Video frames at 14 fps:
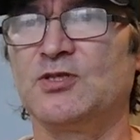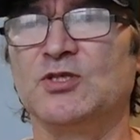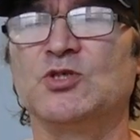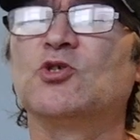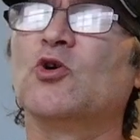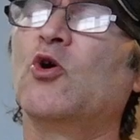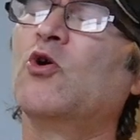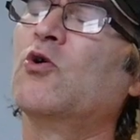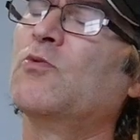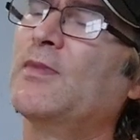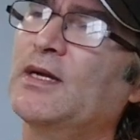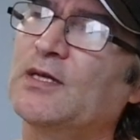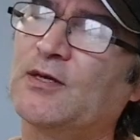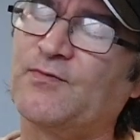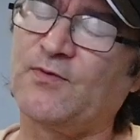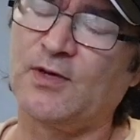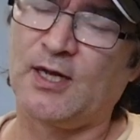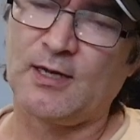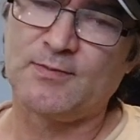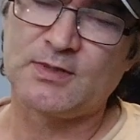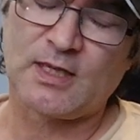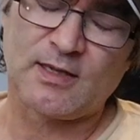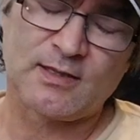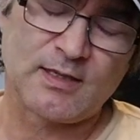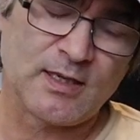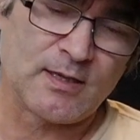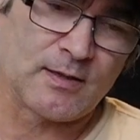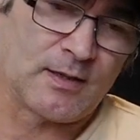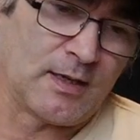There's so many different names out there,